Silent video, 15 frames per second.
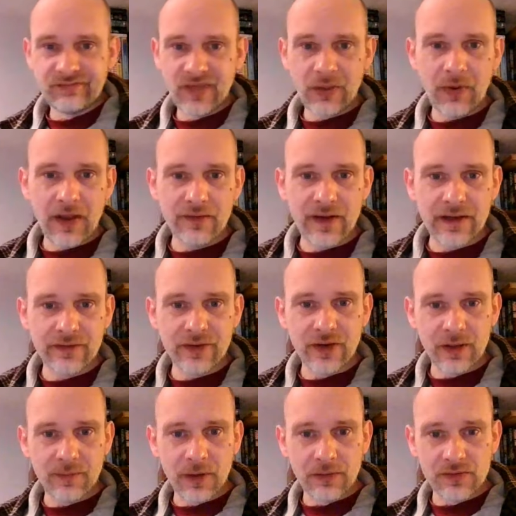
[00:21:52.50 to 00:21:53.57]

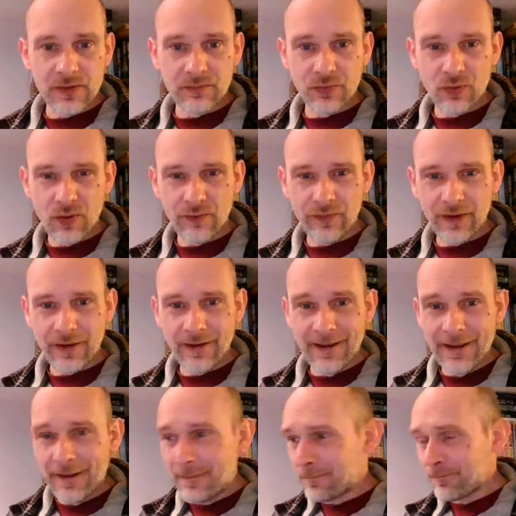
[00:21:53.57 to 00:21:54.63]
£25-30 in profit.
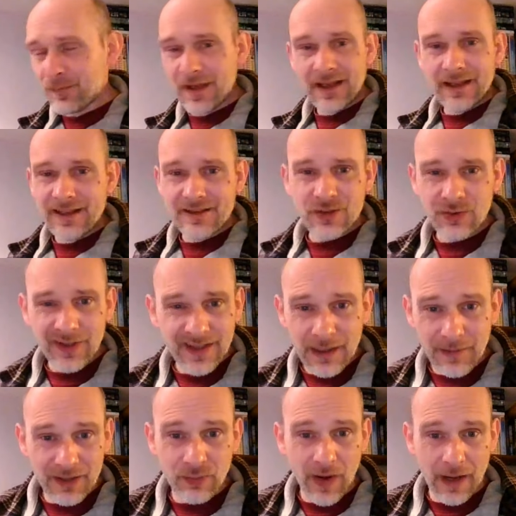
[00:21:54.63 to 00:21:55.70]
It's going to take
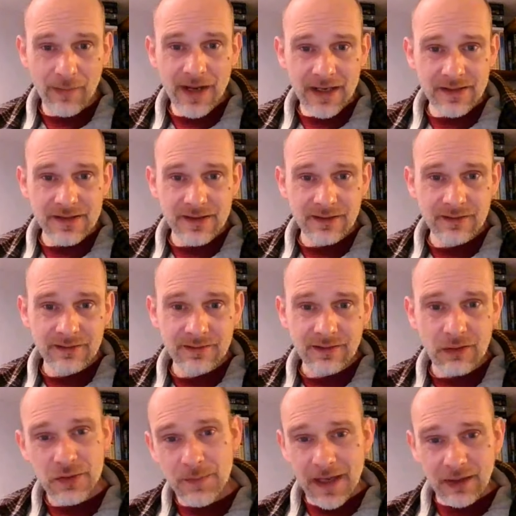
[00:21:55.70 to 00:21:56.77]
me 20 minutes.
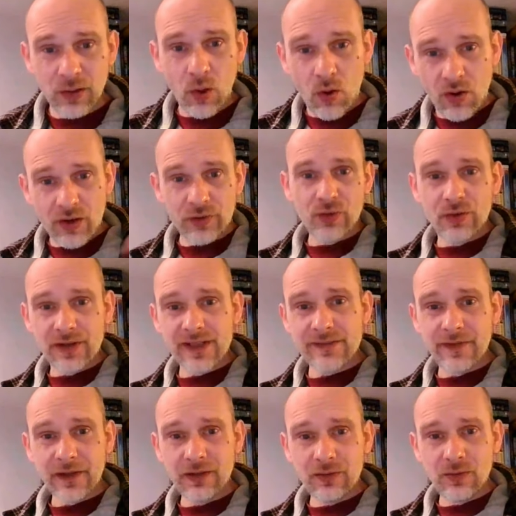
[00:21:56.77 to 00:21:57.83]
I'll spend longer doing this
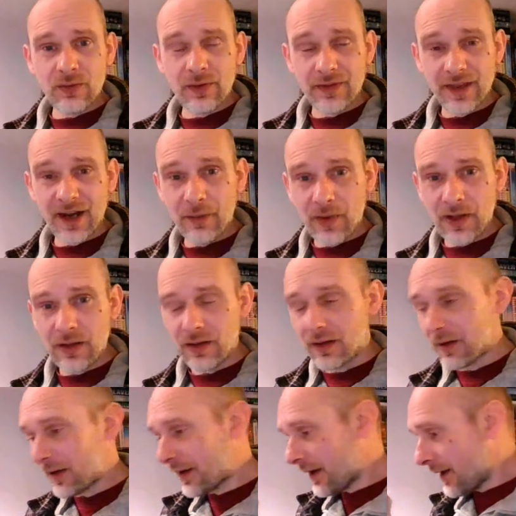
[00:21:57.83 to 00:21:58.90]
video than I will
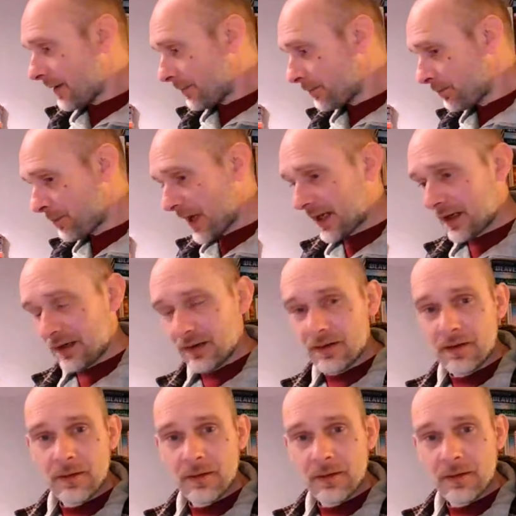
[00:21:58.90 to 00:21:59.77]
picking,